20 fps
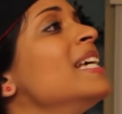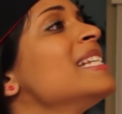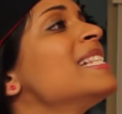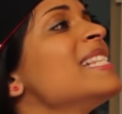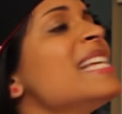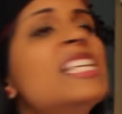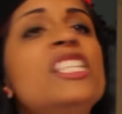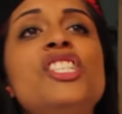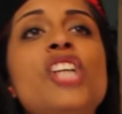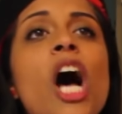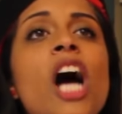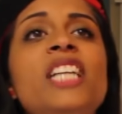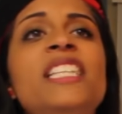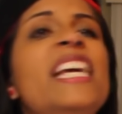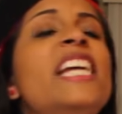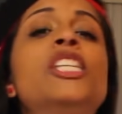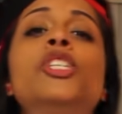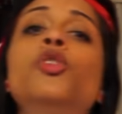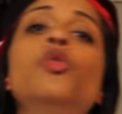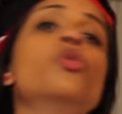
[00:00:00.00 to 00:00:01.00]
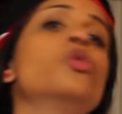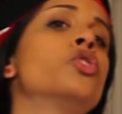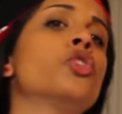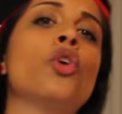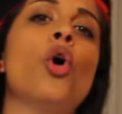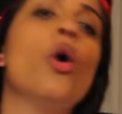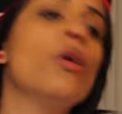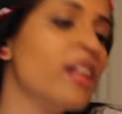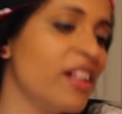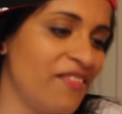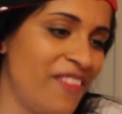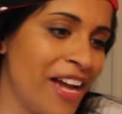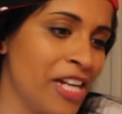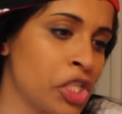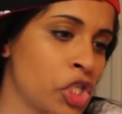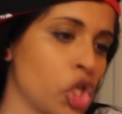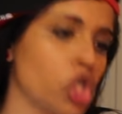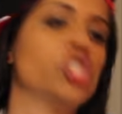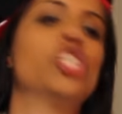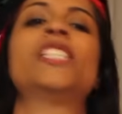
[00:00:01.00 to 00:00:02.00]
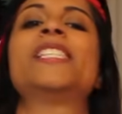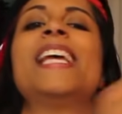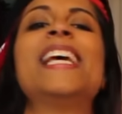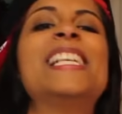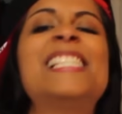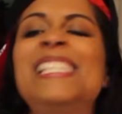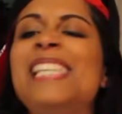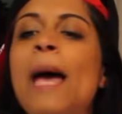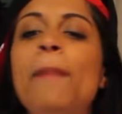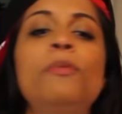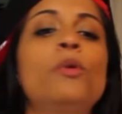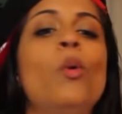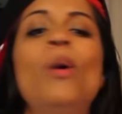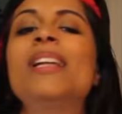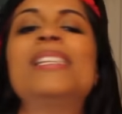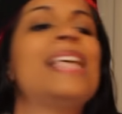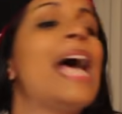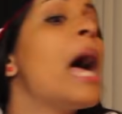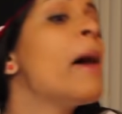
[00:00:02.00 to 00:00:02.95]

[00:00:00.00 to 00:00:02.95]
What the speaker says: this is not a choose your own adventure. Just accept what is